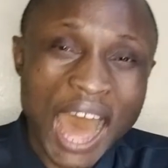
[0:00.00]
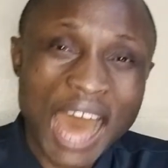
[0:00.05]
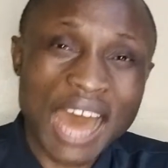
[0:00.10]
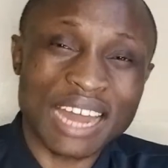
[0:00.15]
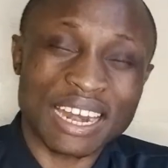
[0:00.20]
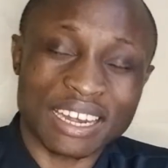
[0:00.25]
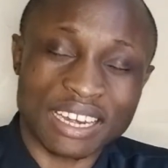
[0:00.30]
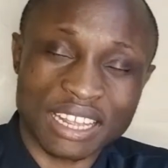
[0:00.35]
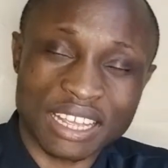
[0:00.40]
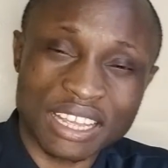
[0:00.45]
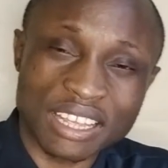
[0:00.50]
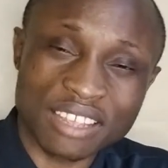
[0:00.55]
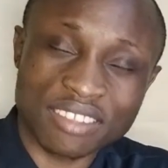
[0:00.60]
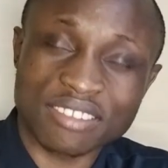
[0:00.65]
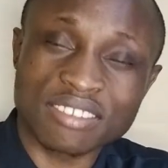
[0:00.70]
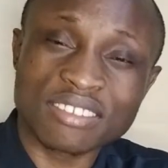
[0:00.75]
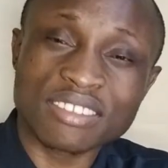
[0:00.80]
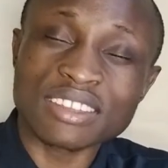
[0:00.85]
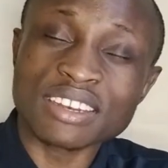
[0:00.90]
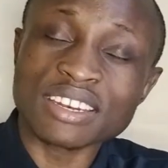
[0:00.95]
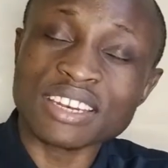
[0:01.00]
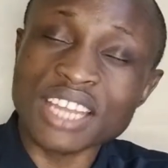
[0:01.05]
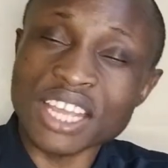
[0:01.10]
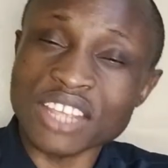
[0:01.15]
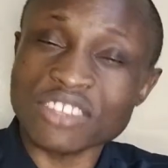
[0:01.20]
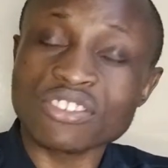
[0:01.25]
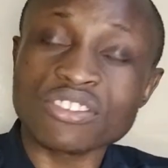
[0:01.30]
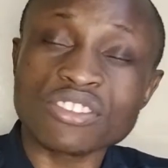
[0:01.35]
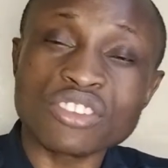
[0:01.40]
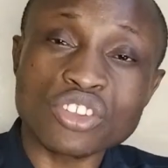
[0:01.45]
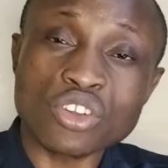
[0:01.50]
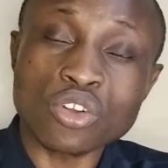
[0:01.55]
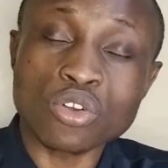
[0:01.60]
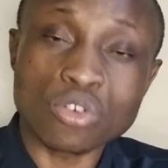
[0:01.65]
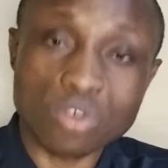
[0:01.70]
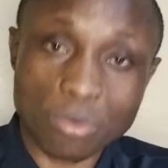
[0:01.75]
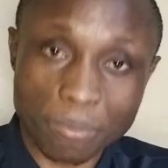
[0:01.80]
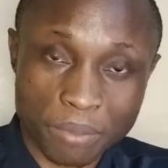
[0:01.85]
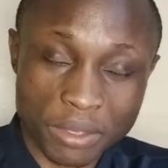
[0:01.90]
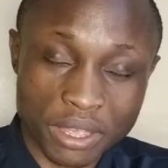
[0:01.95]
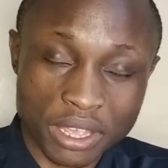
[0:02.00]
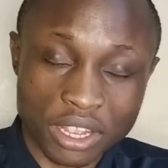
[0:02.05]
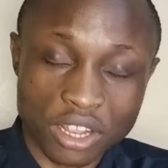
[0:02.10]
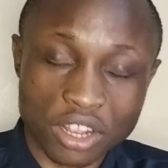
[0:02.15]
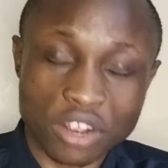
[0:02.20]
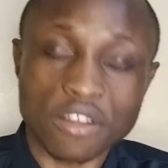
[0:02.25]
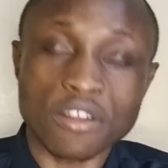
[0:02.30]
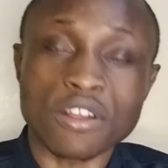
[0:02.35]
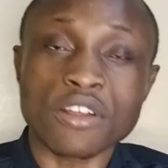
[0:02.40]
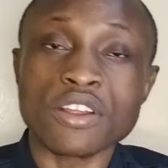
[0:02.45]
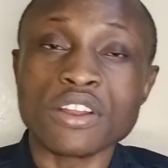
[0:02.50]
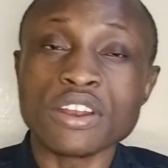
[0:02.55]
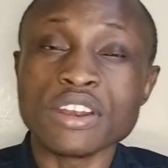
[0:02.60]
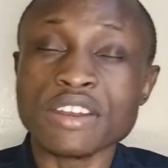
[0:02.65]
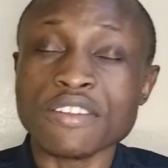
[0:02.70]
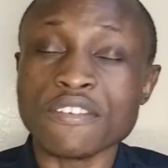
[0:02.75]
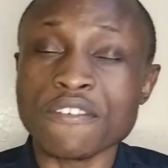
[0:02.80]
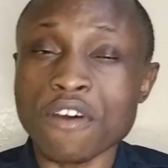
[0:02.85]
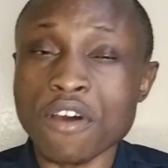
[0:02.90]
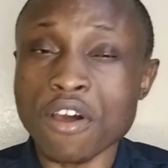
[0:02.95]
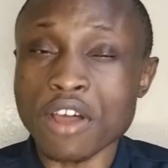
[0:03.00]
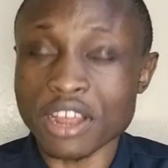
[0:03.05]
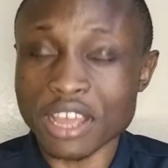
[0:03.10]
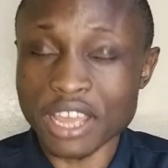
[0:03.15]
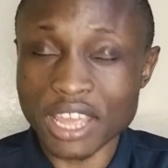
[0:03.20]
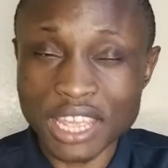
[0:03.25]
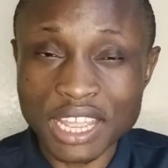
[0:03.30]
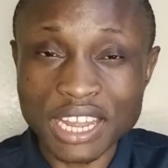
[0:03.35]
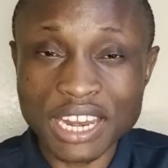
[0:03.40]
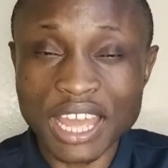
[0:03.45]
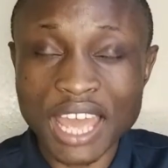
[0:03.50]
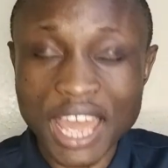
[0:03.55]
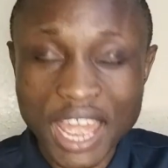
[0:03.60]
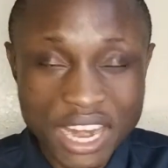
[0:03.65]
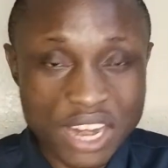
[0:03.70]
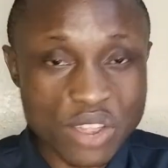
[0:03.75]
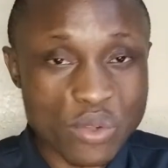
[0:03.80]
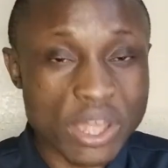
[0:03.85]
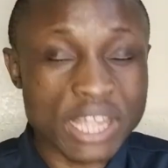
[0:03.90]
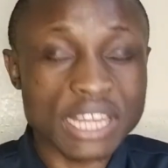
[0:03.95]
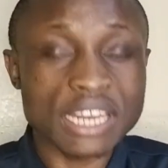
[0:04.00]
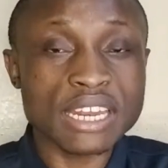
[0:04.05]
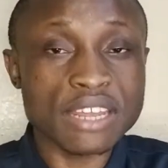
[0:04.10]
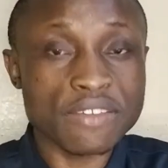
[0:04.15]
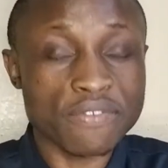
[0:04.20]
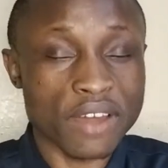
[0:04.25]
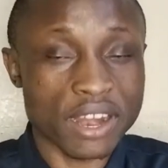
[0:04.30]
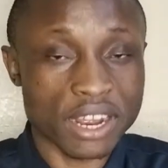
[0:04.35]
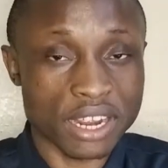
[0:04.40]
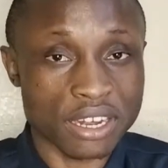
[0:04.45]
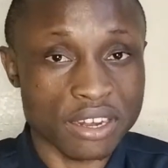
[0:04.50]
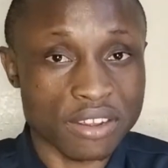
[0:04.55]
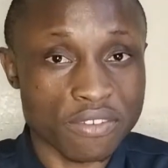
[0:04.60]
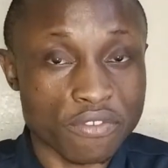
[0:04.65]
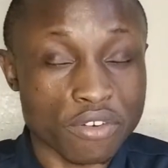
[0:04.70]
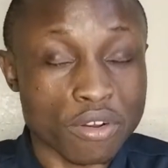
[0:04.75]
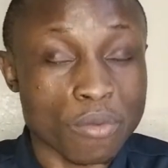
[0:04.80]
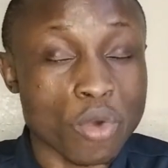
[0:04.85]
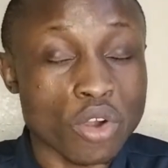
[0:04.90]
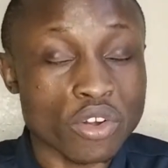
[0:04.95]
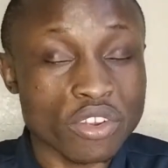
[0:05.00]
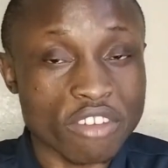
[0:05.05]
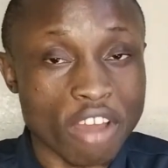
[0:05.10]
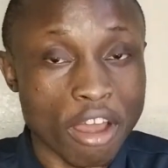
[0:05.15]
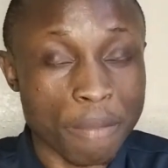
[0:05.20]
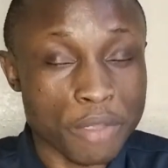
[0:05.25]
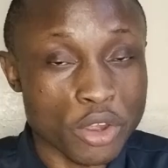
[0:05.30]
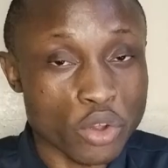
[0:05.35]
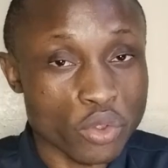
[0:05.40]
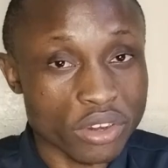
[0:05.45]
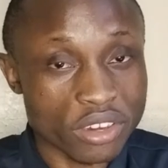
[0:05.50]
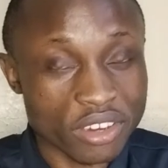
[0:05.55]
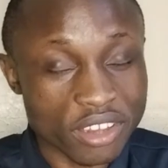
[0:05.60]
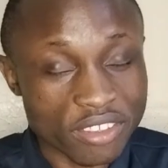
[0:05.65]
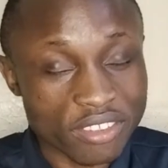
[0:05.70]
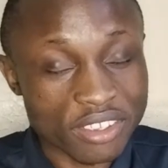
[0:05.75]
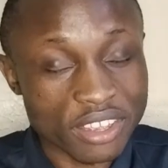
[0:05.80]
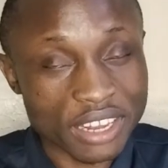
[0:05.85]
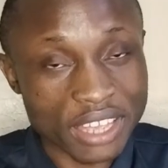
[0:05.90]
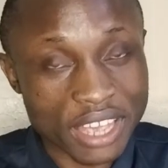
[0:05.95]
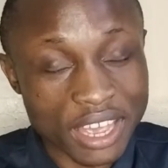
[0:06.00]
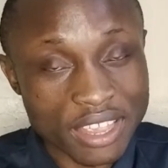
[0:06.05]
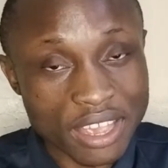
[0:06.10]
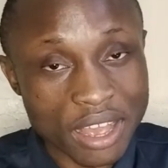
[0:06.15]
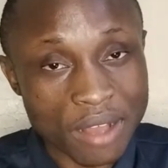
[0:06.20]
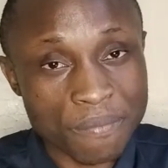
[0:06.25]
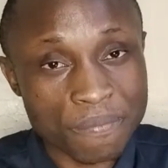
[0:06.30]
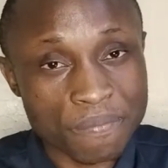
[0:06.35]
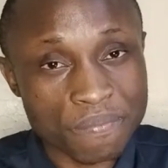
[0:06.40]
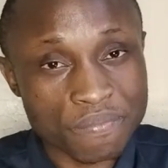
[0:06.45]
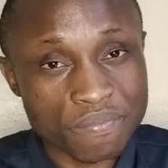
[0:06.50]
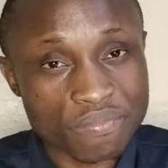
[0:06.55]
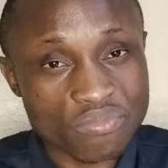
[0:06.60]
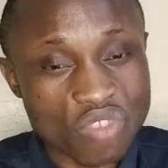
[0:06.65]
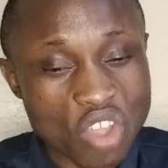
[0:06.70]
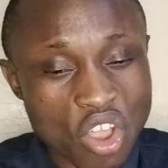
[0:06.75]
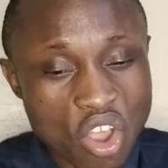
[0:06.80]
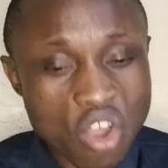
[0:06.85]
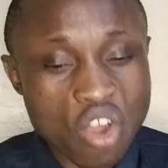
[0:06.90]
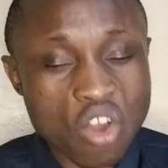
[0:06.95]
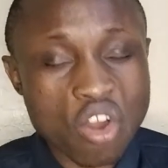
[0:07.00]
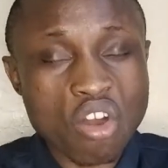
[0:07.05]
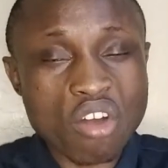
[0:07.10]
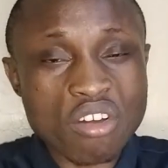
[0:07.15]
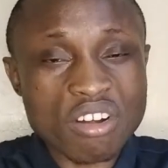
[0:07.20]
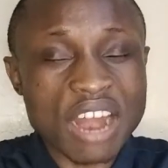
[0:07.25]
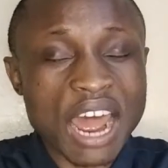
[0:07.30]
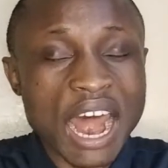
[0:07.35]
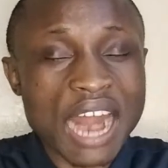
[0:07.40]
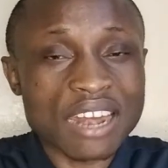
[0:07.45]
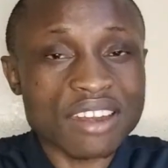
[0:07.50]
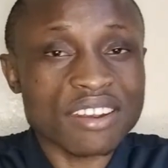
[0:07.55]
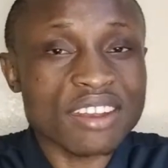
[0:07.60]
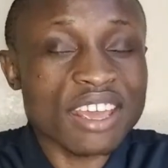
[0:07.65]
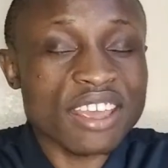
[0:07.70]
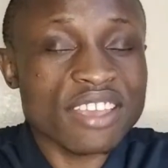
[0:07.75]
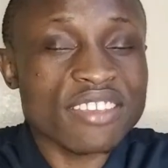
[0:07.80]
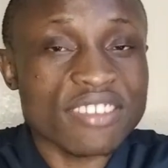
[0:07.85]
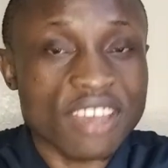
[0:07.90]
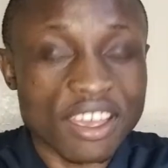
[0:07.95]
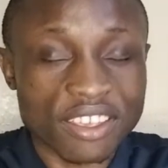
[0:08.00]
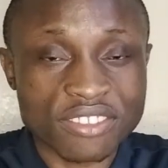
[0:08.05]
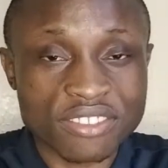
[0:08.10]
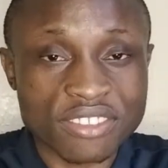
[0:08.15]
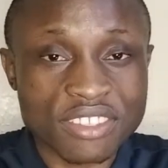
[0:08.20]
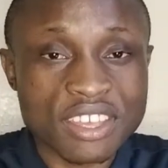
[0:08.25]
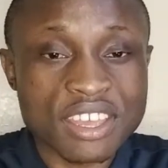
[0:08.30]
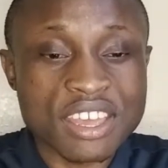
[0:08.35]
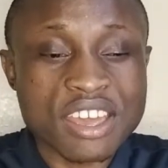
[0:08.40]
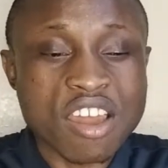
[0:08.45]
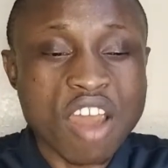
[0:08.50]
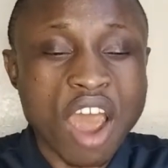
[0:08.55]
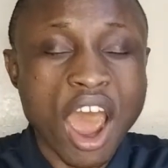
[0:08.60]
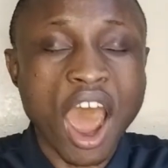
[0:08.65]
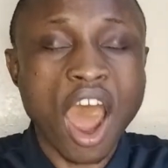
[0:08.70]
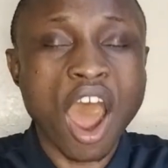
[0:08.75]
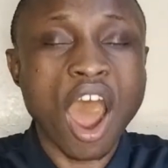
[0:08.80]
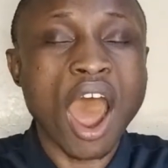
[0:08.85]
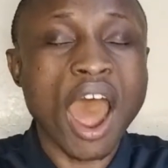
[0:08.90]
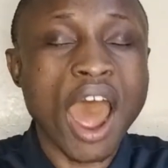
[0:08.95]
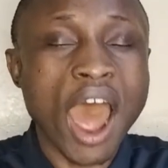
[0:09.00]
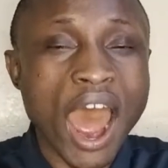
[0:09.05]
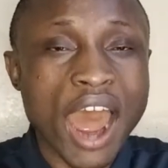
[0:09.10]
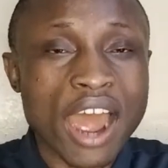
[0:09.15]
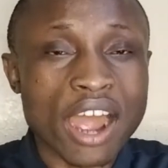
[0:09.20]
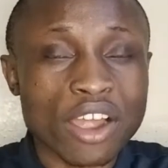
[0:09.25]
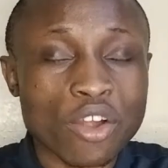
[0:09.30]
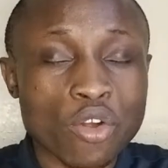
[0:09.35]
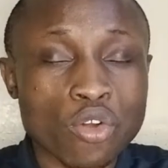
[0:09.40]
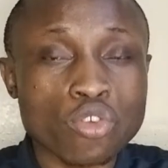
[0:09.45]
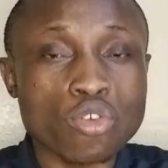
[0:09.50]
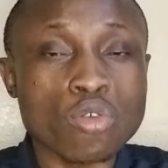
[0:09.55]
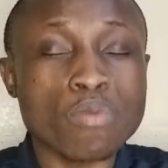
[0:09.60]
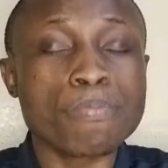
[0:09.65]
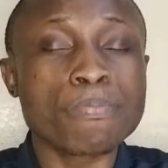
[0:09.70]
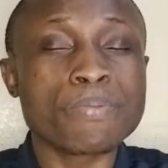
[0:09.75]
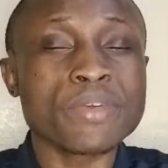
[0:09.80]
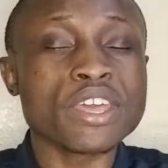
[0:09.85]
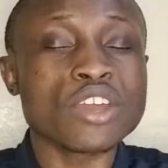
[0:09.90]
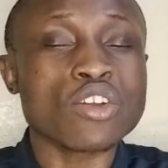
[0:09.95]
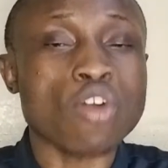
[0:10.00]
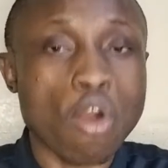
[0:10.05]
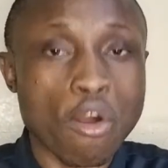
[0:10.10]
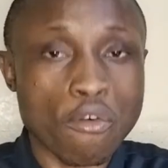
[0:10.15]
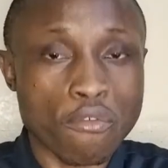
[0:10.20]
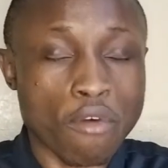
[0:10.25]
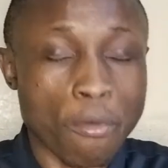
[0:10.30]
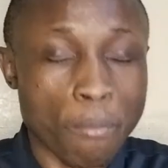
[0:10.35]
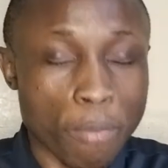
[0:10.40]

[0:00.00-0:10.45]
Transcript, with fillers: And is this new grouping in any way different from what you have been witnessing in Kenya? Or are they just a grouping of